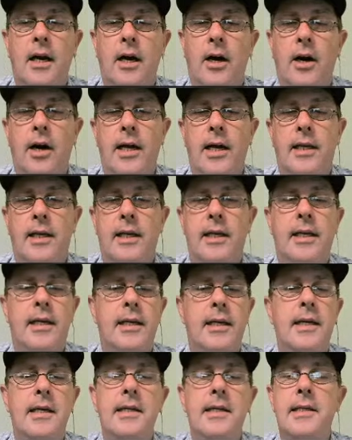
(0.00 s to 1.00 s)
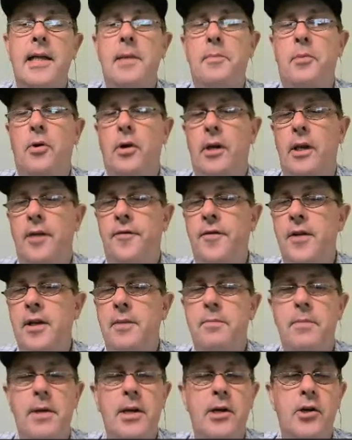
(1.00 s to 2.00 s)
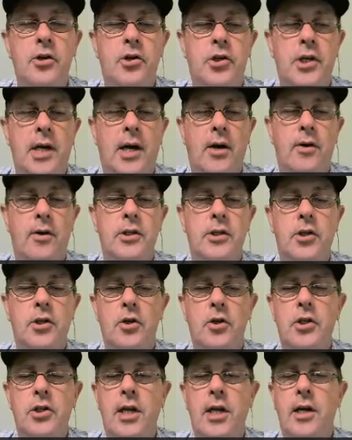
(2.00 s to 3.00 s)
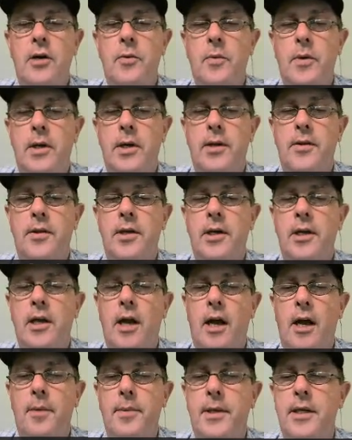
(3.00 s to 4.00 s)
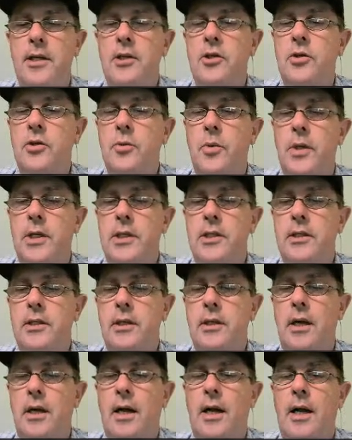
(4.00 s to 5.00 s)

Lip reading: All right, and it is a prolific meteor shower associated with the comet Swift-Tuttle.